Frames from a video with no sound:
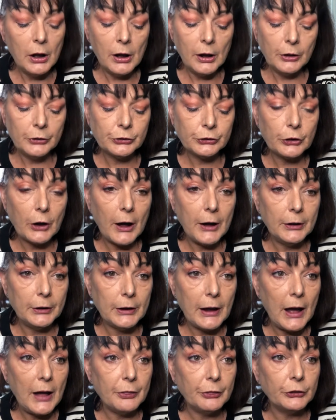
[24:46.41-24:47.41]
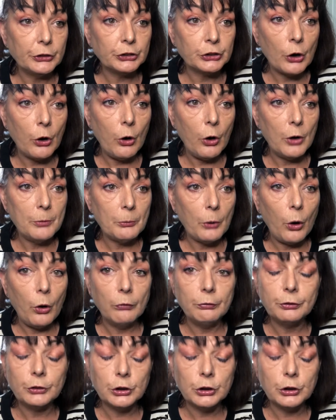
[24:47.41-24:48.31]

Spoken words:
Australian at the time of